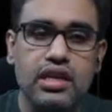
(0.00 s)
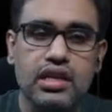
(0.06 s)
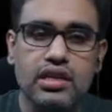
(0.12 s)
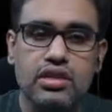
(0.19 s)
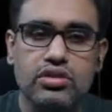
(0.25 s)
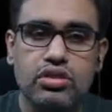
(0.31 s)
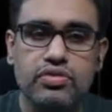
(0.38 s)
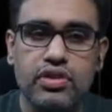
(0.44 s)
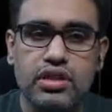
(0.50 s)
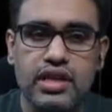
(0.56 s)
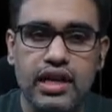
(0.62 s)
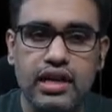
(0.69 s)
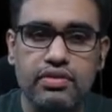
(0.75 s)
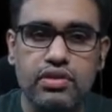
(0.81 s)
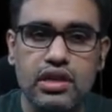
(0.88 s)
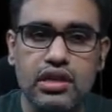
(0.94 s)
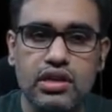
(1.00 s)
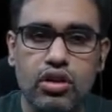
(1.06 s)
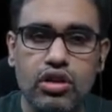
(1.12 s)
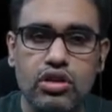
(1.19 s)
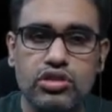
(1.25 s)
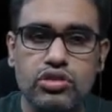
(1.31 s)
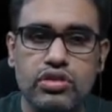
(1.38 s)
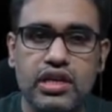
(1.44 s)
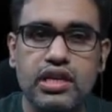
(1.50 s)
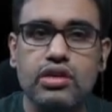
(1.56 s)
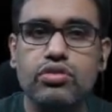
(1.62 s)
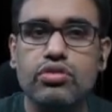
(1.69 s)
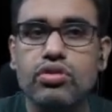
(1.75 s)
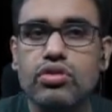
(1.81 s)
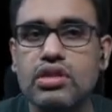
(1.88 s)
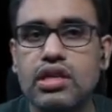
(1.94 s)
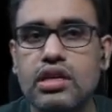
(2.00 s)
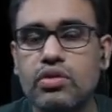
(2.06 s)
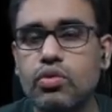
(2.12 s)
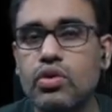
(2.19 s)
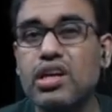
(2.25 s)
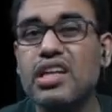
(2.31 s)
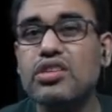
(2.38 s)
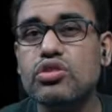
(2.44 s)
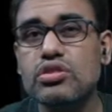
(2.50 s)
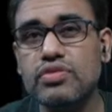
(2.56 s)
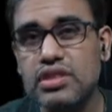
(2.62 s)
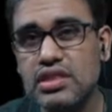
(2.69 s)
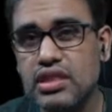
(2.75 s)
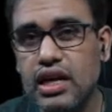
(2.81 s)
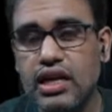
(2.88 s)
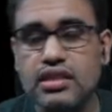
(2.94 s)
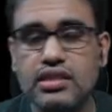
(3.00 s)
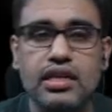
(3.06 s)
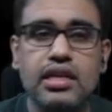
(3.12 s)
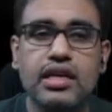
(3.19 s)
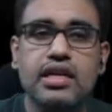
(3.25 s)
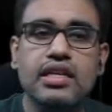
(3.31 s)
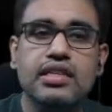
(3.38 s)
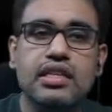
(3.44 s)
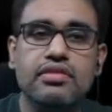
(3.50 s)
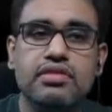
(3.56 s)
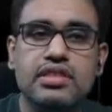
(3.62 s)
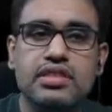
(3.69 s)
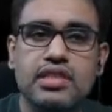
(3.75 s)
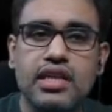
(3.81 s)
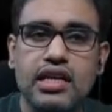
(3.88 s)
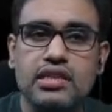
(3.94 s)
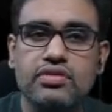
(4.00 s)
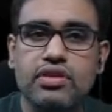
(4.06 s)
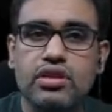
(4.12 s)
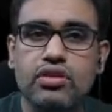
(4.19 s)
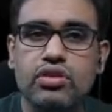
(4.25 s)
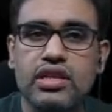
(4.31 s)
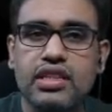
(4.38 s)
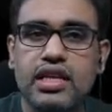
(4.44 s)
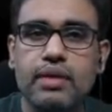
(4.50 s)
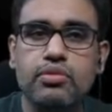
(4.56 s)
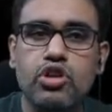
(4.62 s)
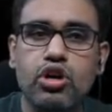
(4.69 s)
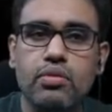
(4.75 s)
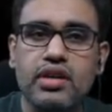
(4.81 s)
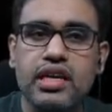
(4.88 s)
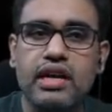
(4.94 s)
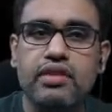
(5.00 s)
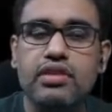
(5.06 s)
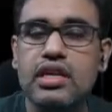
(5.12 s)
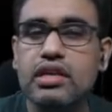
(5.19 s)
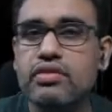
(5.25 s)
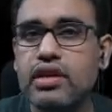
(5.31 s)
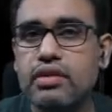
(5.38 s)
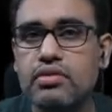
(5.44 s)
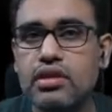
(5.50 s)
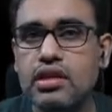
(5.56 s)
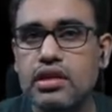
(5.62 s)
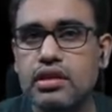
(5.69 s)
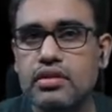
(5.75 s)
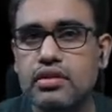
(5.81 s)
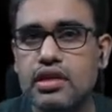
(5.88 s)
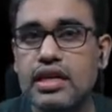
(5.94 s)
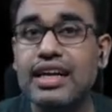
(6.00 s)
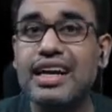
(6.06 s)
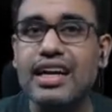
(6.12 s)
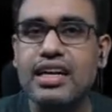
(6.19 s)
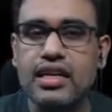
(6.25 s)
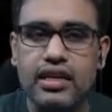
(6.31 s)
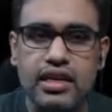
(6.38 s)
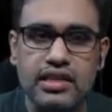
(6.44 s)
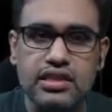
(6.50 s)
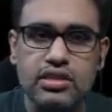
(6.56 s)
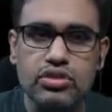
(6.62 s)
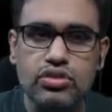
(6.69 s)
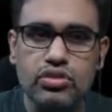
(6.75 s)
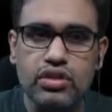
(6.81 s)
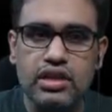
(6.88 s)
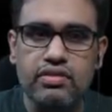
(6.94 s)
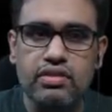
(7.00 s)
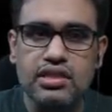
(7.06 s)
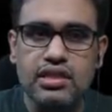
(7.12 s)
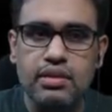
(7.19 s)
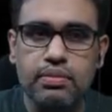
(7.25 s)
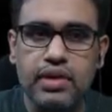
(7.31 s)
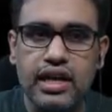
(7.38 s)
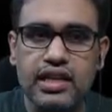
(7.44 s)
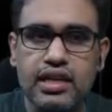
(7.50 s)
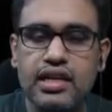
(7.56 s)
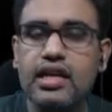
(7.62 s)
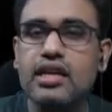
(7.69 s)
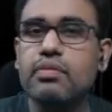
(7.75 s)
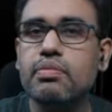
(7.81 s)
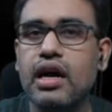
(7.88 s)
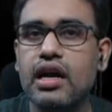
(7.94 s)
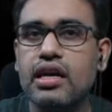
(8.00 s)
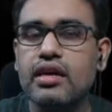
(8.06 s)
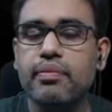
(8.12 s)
so for that we also need to know that what are those visceras. The visceras we know in the abdominal cavity we have the gut region, so it will supply the gut part.